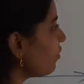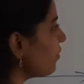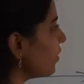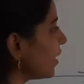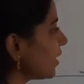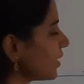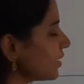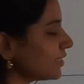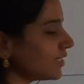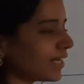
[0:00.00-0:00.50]

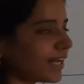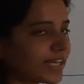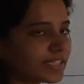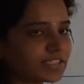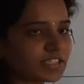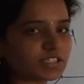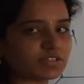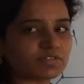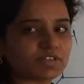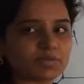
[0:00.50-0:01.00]
where the z
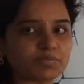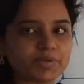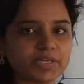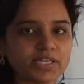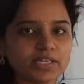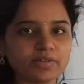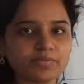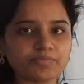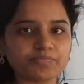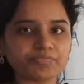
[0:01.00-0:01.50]
axis will
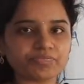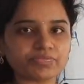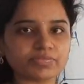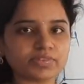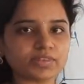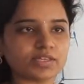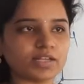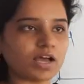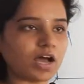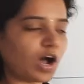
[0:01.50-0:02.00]
be?
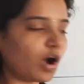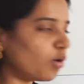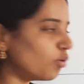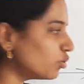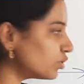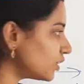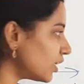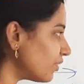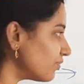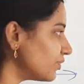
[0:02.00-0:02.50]

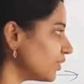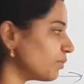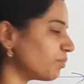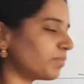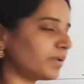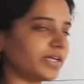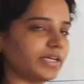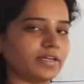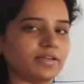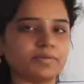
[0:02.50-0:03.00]
Out of the
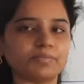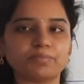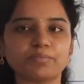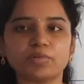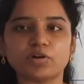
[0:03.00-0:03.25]
plane.